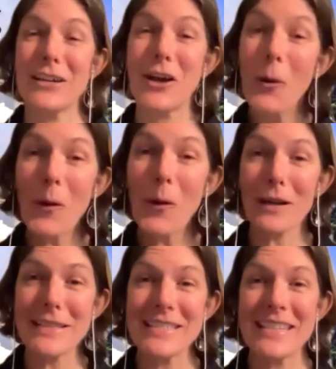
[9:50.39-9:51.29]

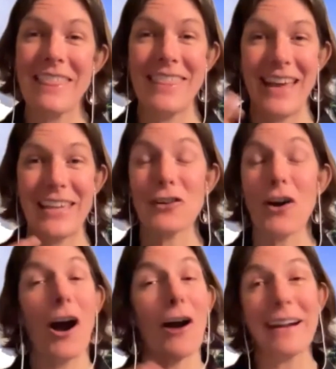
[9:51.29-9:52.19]
cohorts that you're
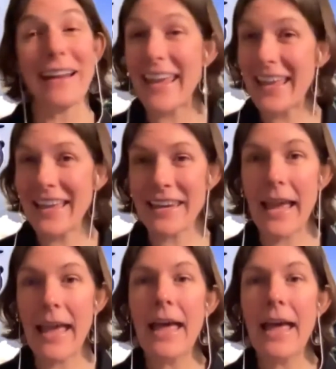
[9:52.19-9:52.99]
already in.